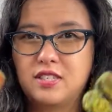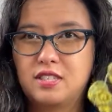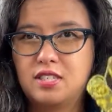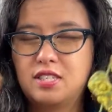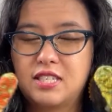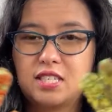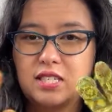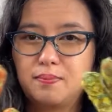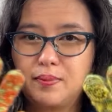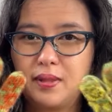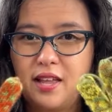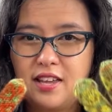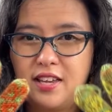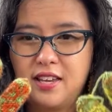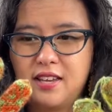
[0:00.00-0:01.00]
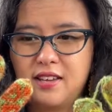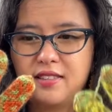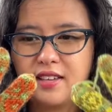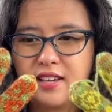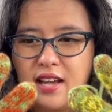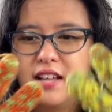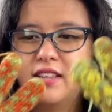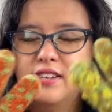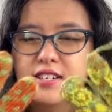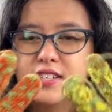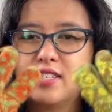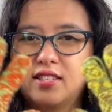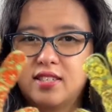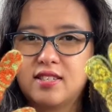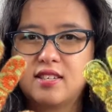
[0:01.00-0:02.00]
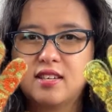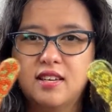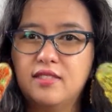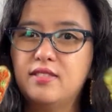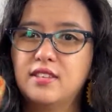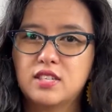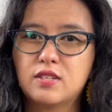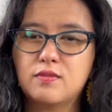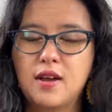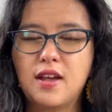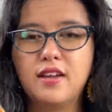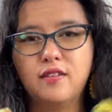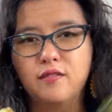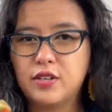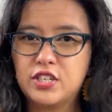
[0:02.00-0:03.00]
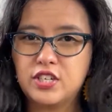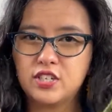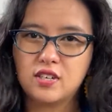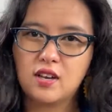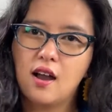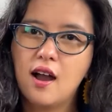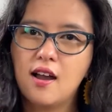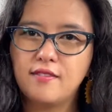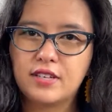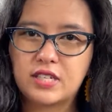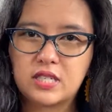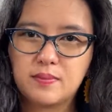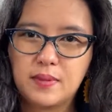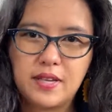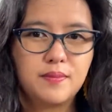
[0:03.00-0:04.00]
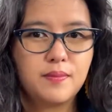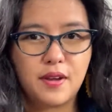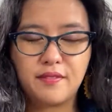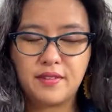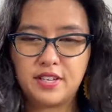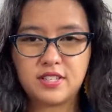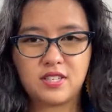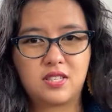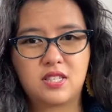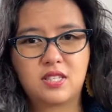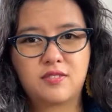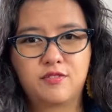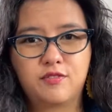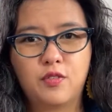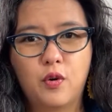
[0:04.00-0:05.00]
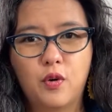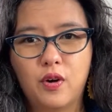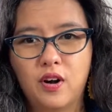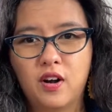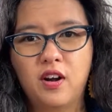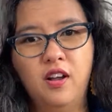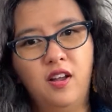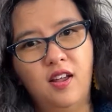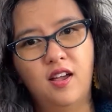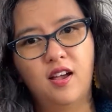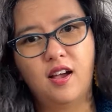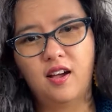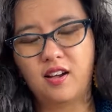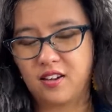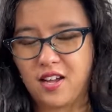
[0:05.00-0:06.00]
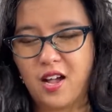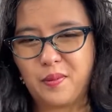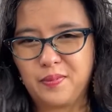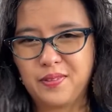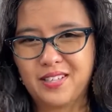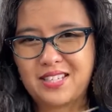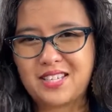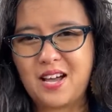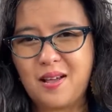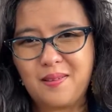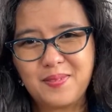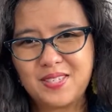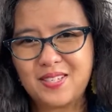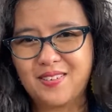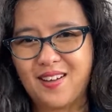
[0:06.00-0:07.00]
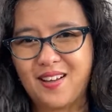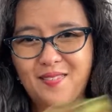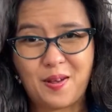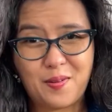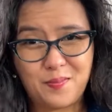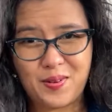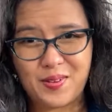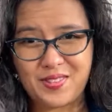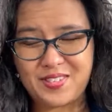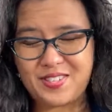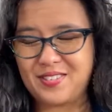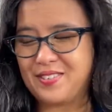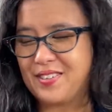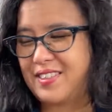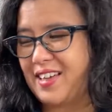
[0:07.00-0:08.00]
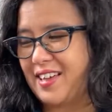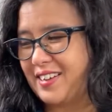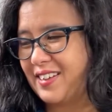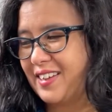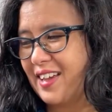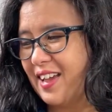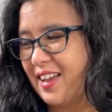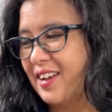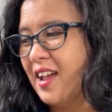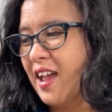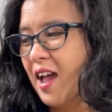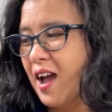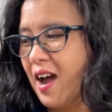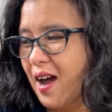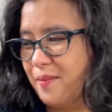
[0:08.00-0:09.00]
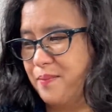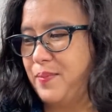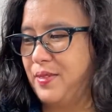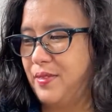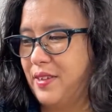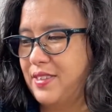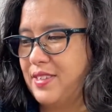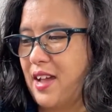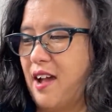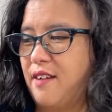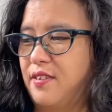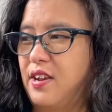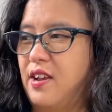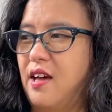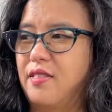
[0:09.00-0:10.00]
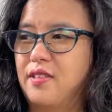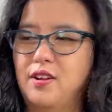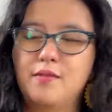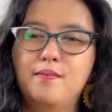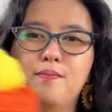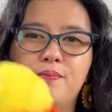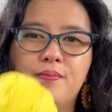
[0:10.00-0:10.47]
displaying the colors in this way, which I've explained my reasons for a couple of times, so I won't bother doing that again. But then to have another